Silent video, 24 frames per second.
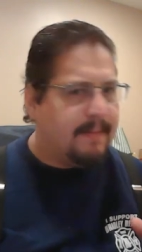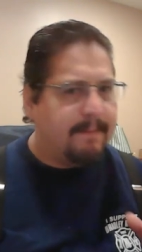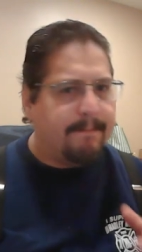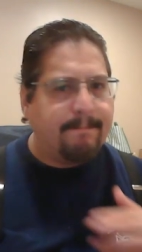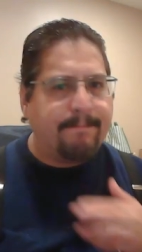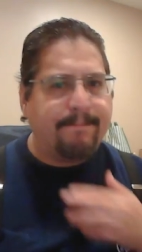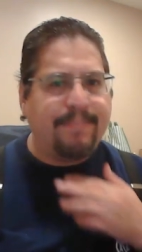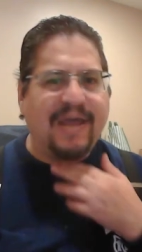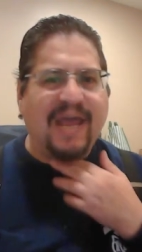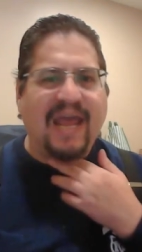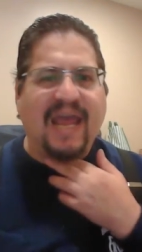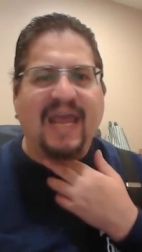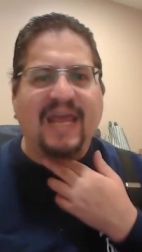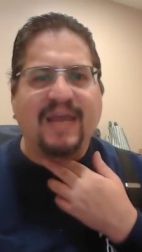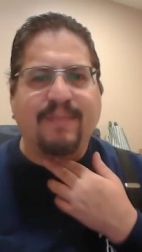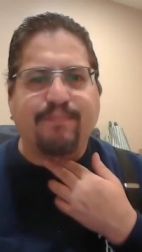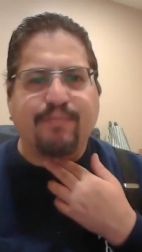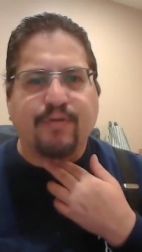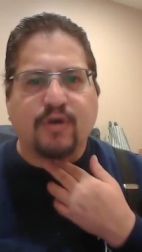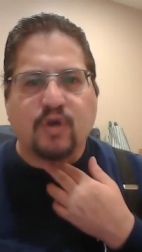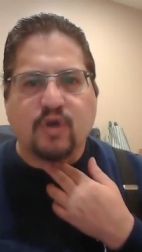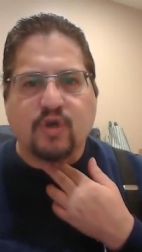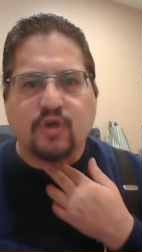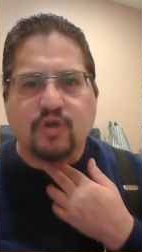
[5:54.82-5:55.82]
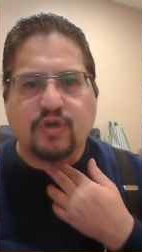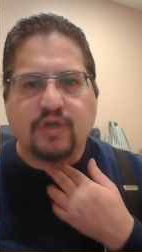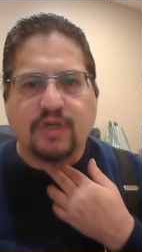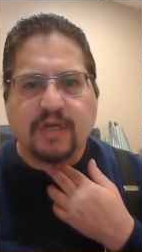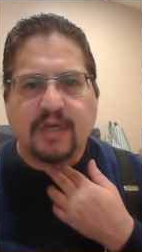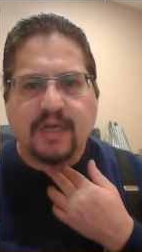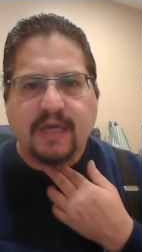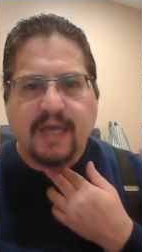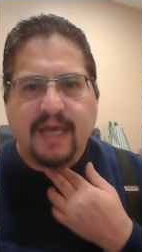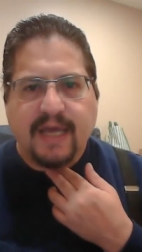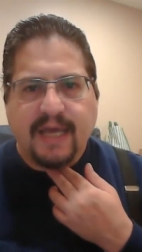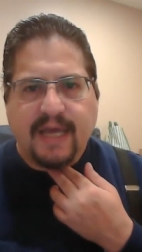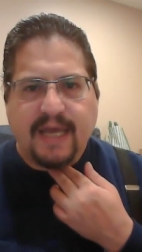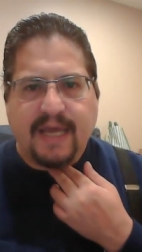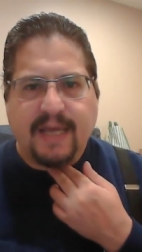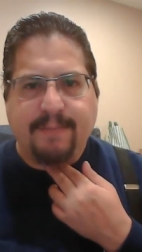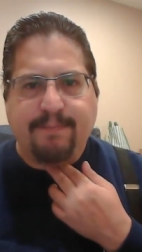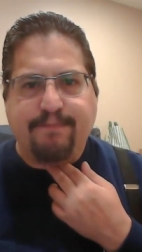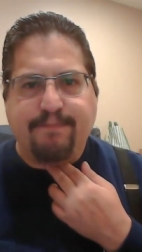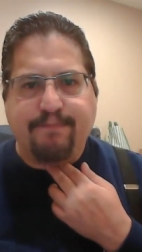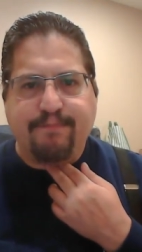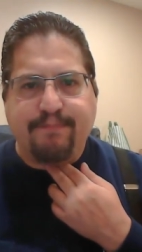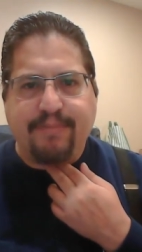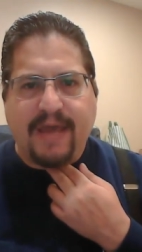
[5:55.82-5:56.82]
Papered.
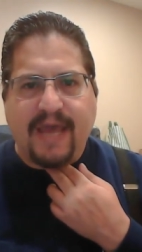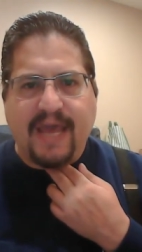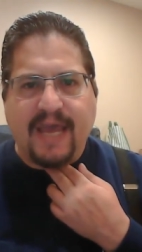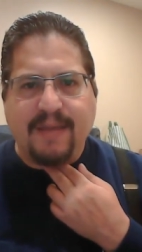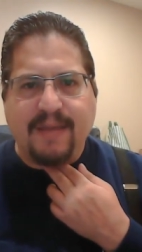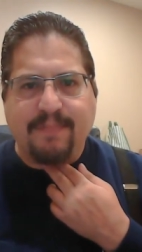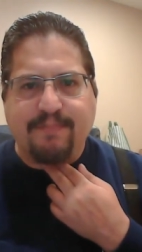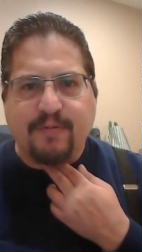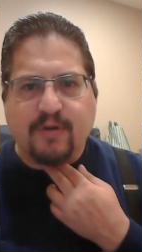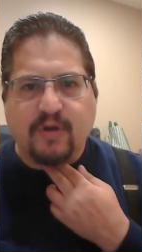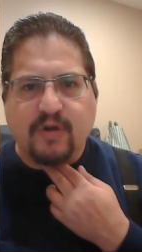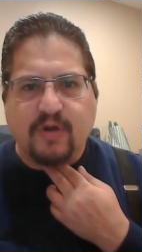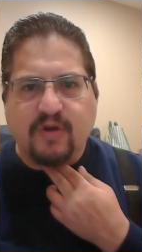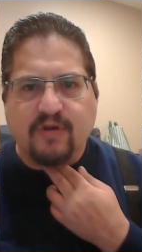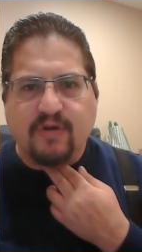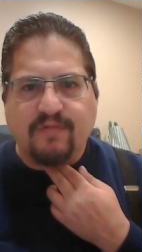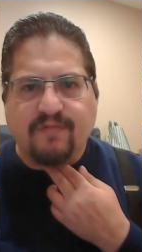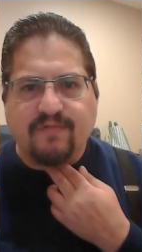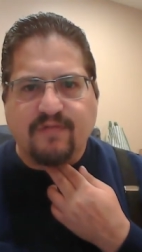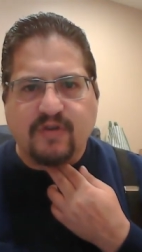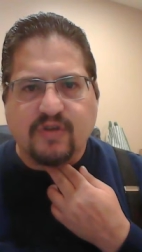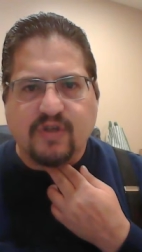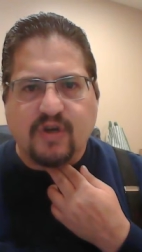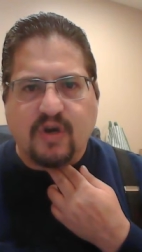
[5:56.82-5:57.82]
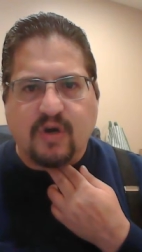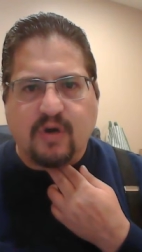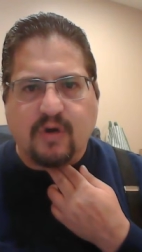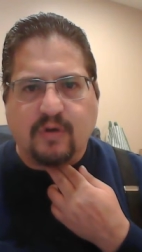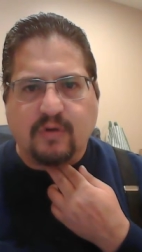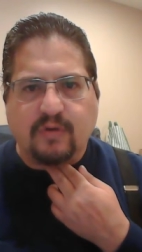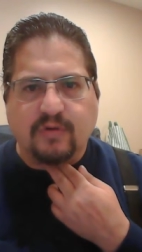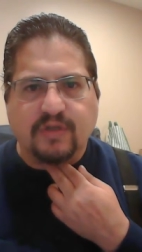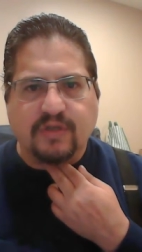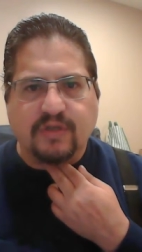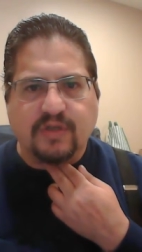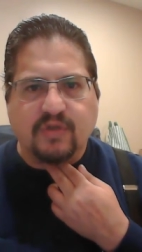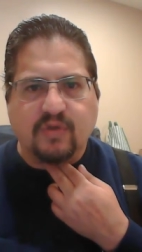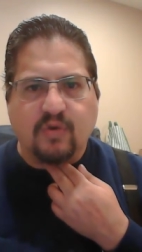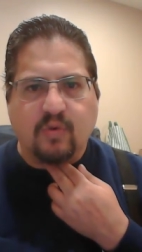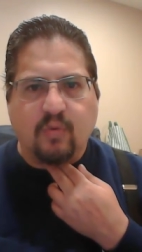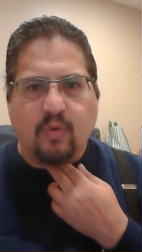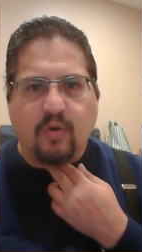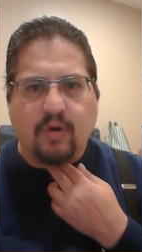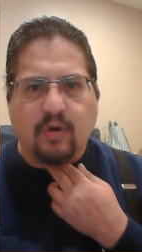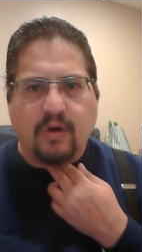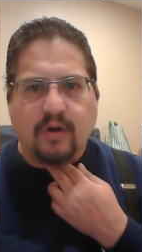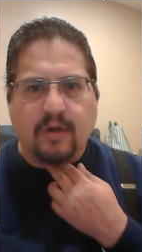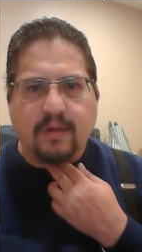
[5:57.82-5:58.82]
He papered over the hole in the
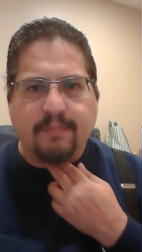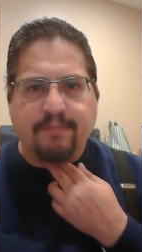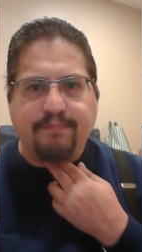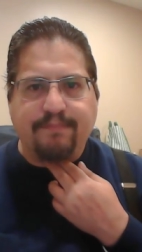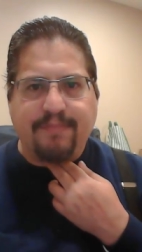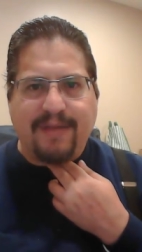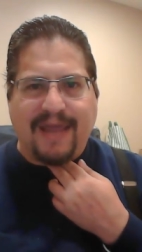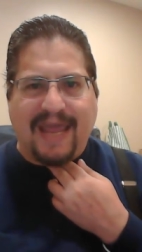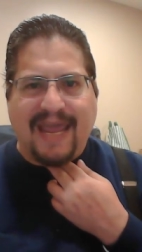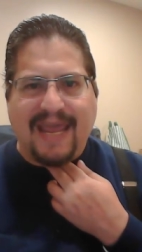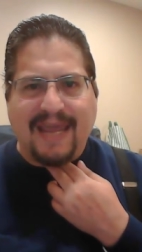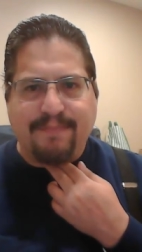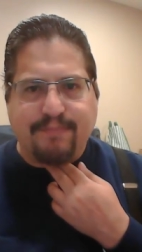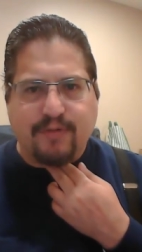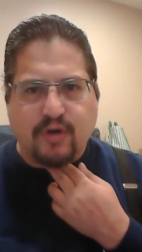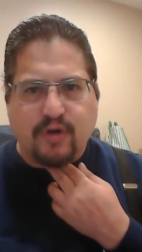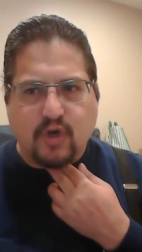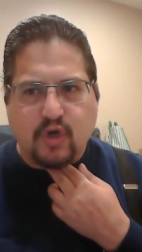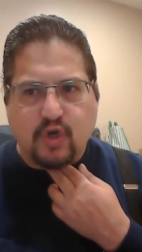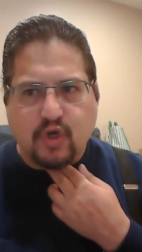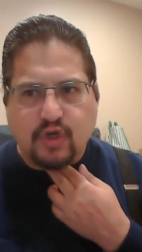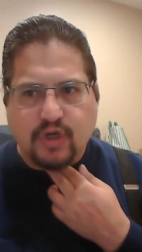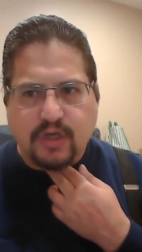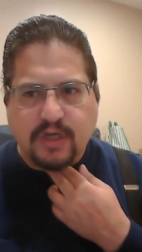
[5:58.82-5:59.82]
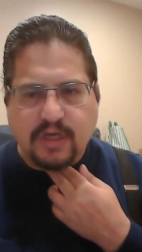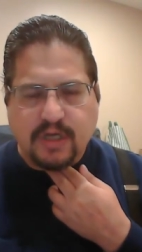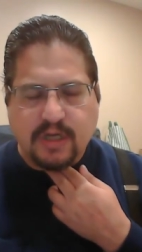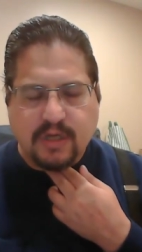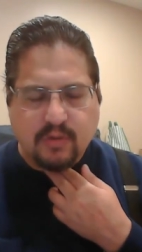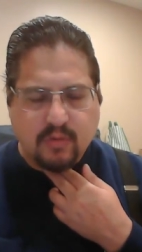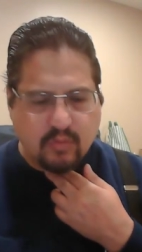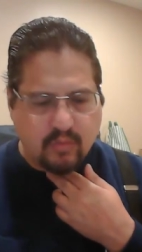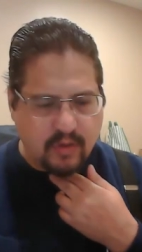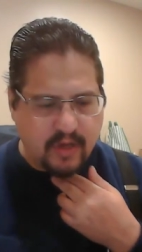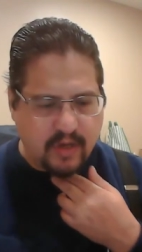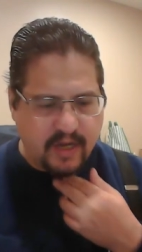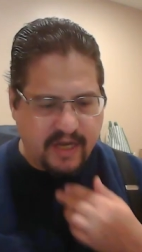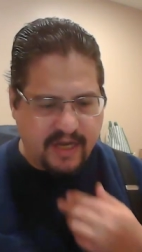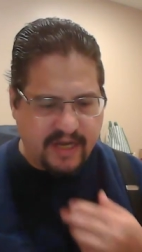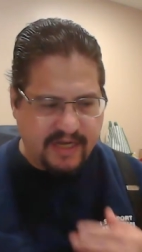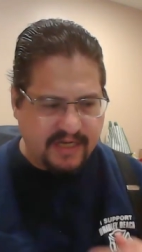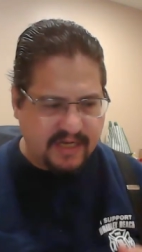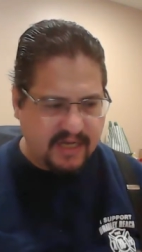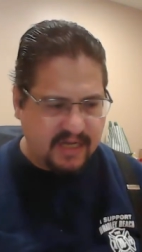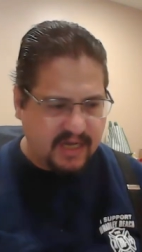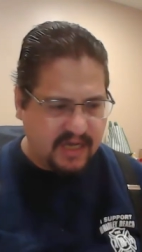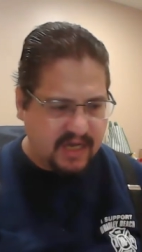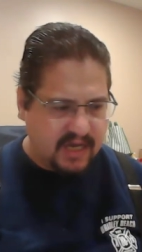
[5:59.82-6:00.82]
wall. Papered,
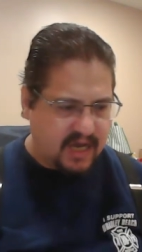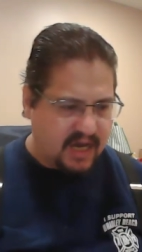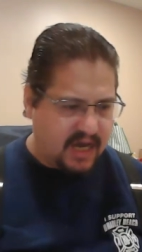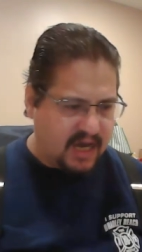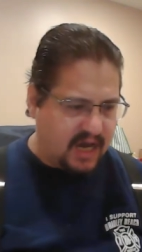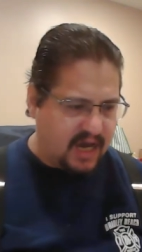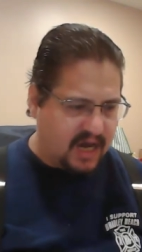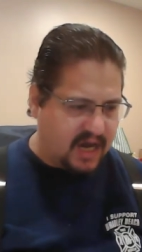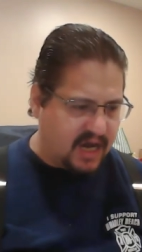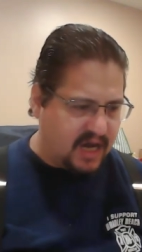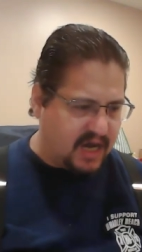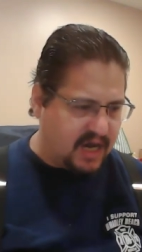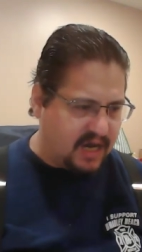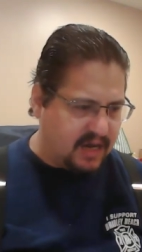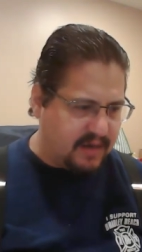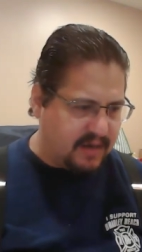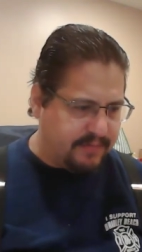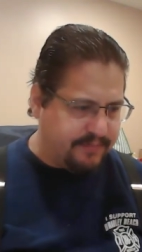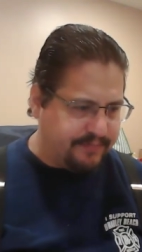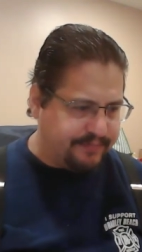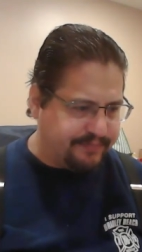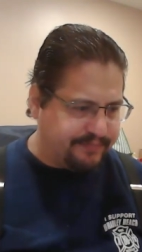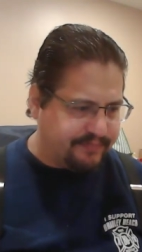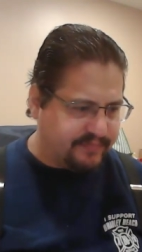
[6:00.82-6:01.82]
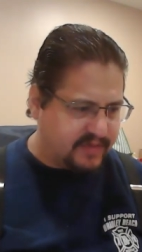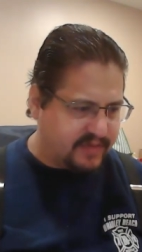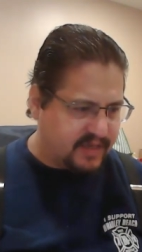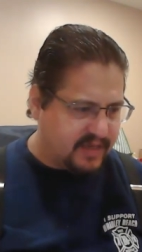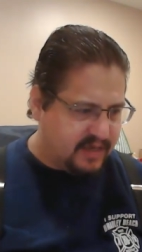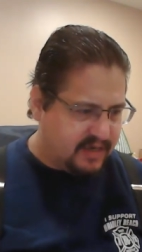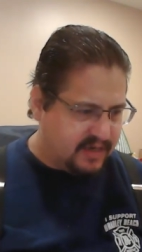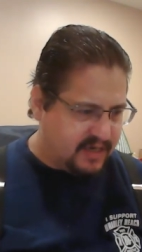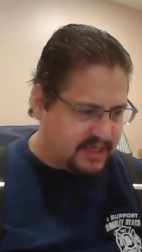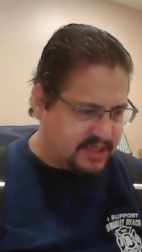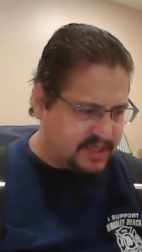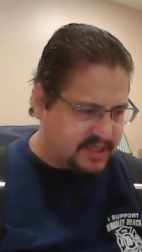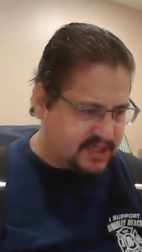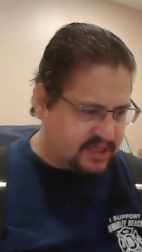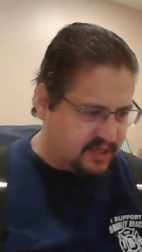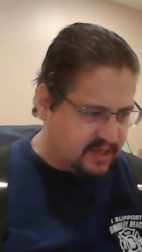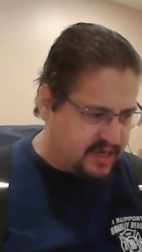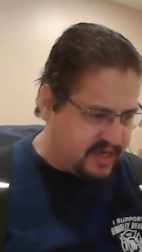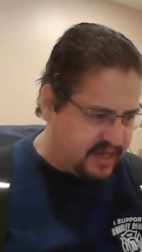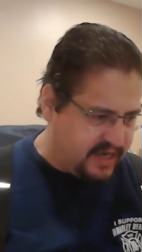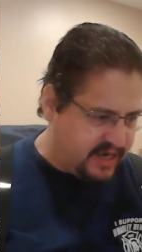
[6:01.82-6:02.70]
right? Um, let's look at